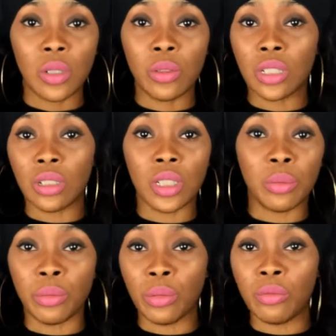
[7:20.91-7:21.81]
what is
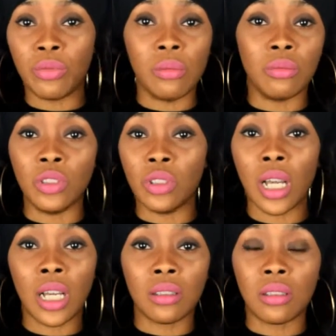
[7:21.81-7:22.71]
those people? You're
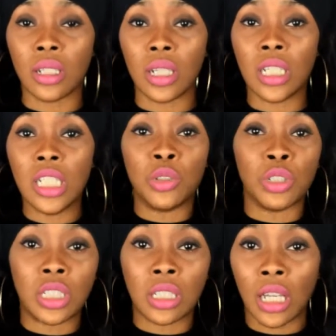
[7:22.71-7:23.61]
not
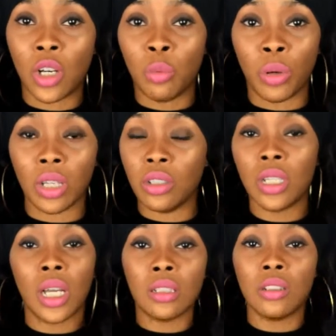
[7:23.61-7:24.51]
Idris Elba.
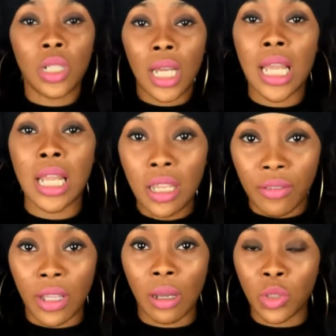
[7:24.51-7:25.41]
You're not any
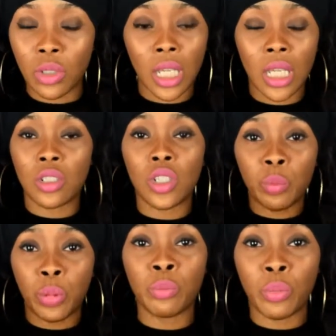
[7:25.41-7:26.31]
of them. So they can
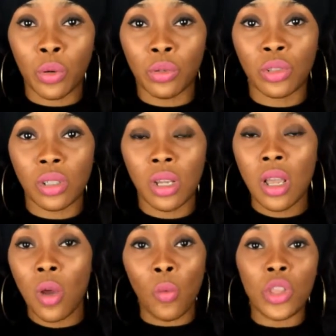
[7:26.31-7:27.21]
just put posts
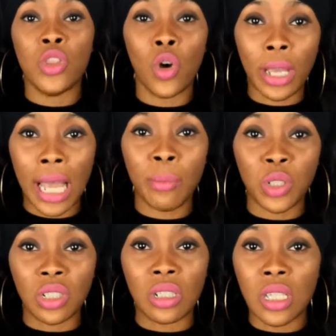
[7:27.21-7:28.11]
with no
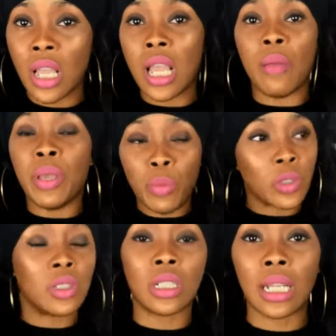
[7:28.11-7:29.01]
captions, and
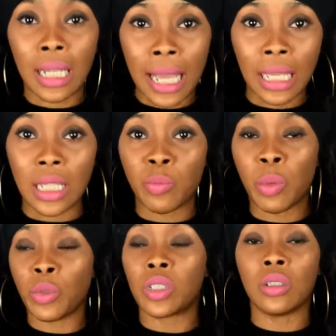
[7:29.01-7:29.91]
people are still gonna like it.
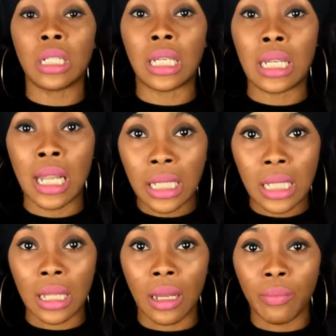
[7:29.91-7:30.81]
People are still gonna
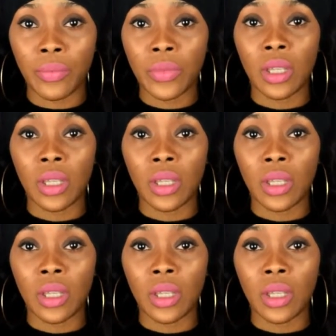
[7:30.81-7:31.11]
connect to them.